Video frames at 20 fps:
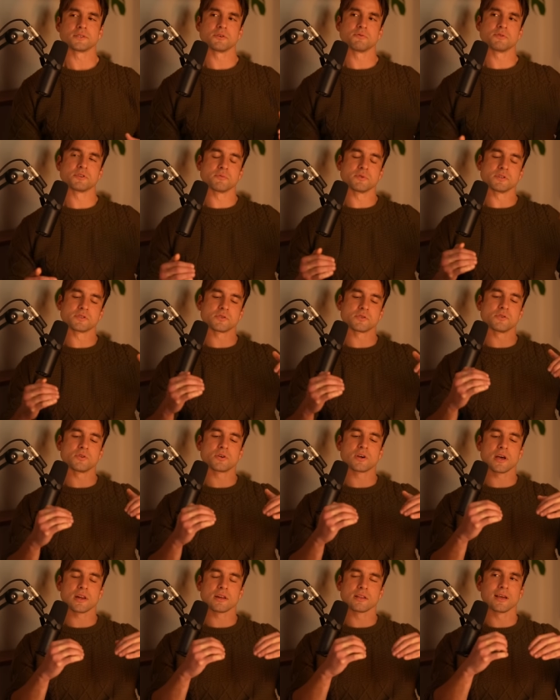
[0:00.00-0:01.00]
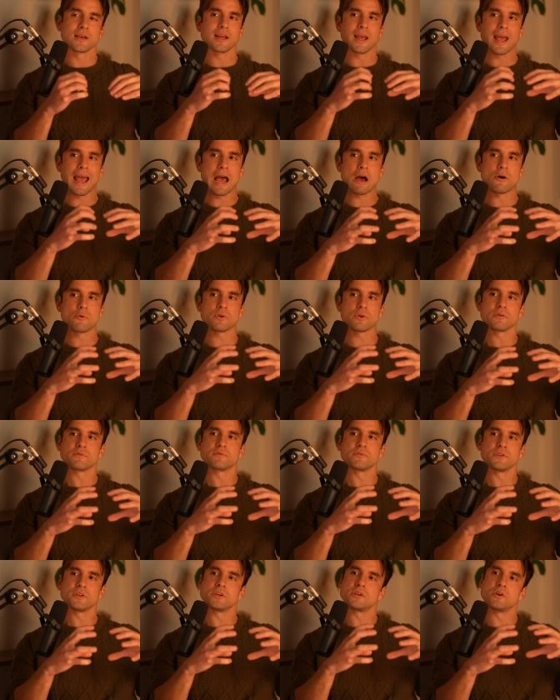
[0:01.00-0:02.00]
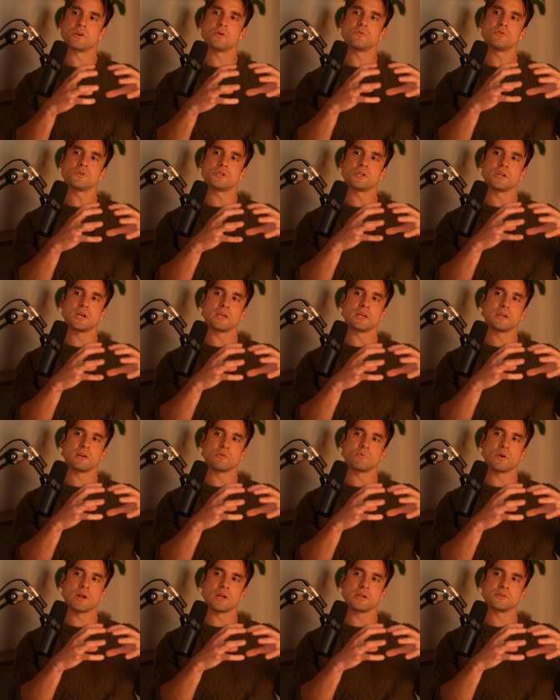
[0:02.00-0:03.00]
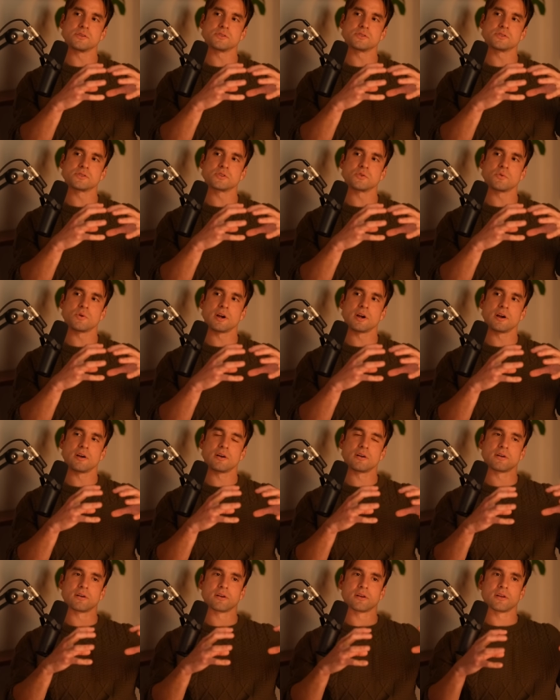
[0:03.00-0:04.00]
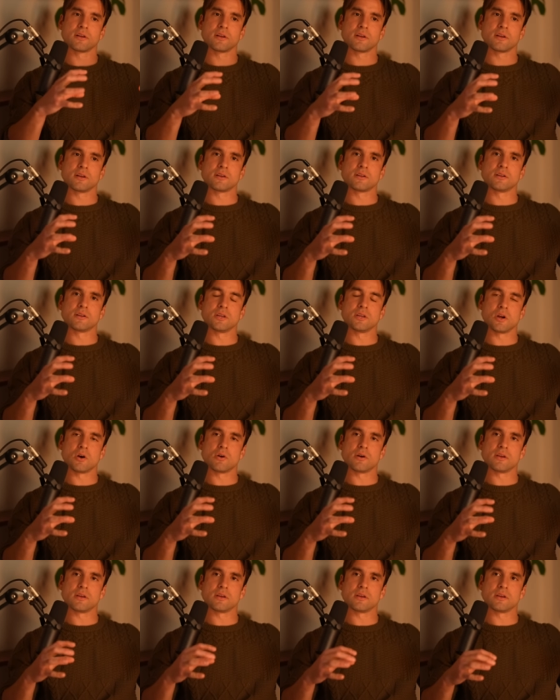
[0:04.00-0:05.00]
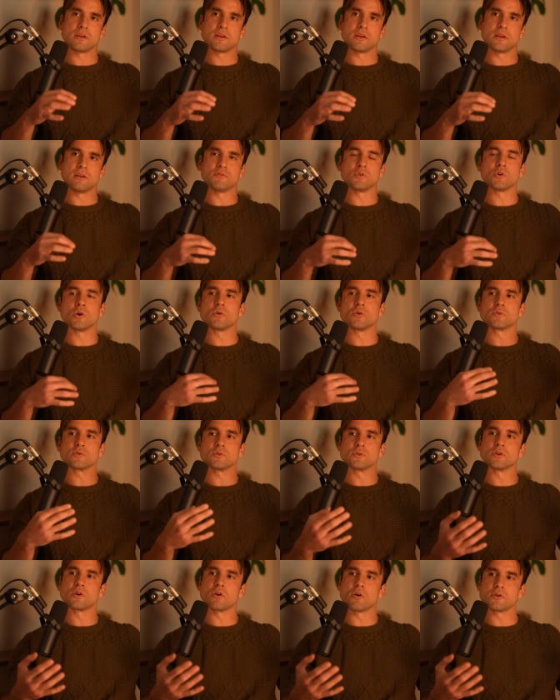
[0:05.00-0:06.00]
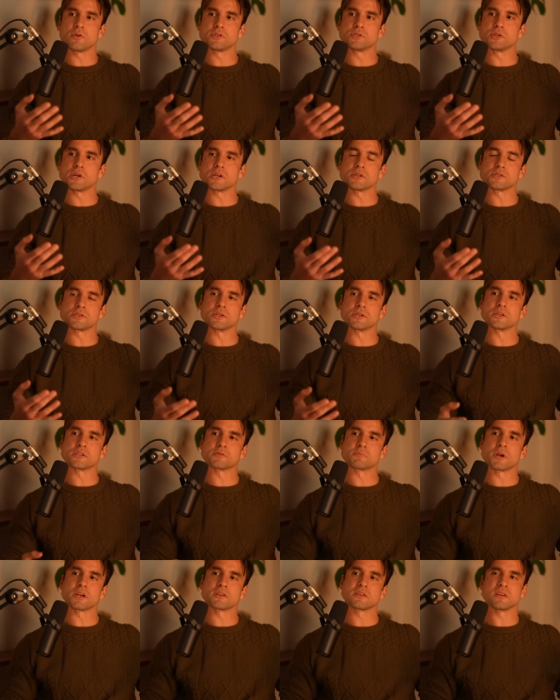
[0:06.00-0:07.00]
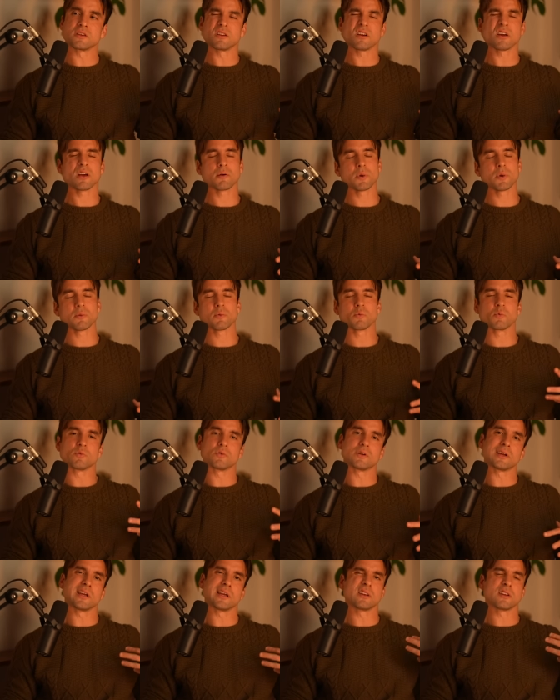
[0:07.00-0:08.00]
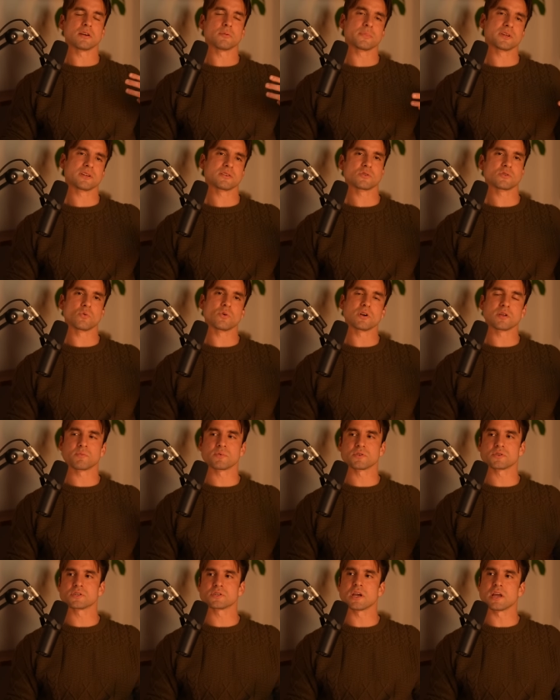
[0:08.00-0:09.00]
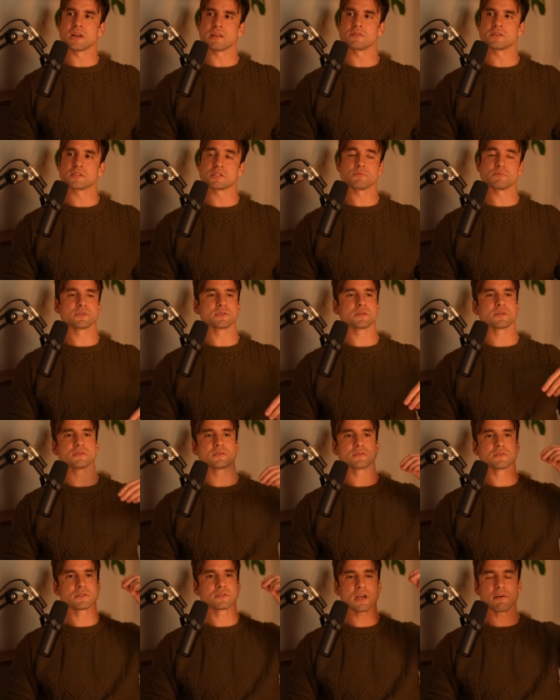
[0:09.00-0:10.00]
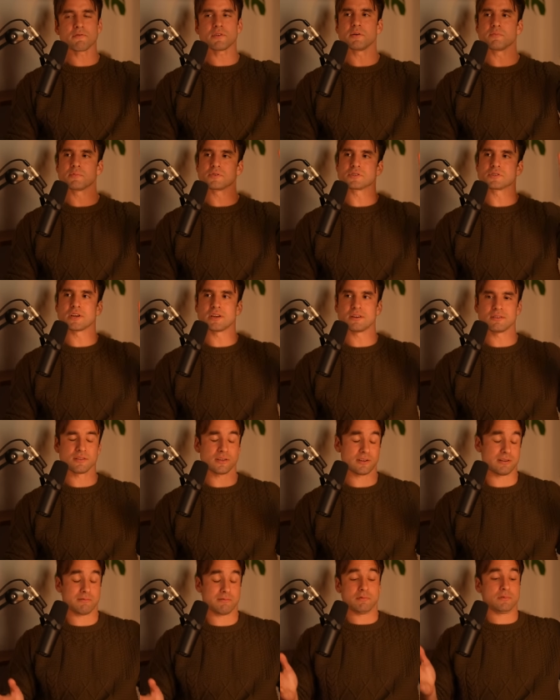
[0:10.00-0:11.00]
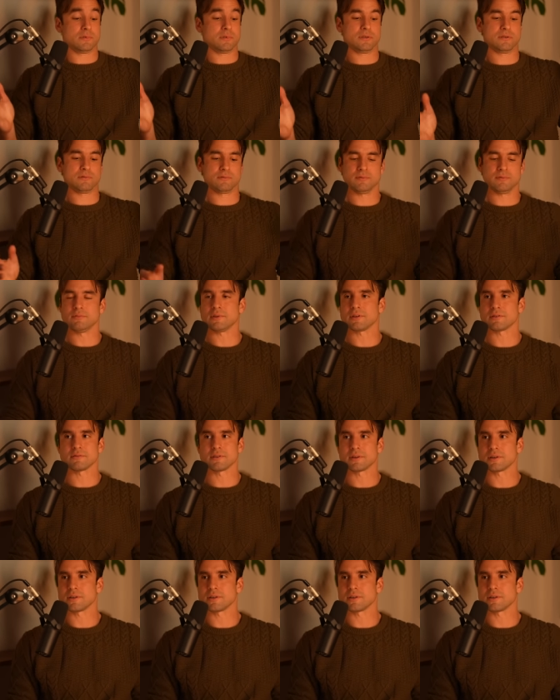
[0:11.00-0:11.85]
what you mean. So you're kind of like out of negotiating range yeah. to where, you know, if you go into a negotiation expecting, ah, maybe we'll end up at 20%, and then someone says 70%, you're like, I'm not, not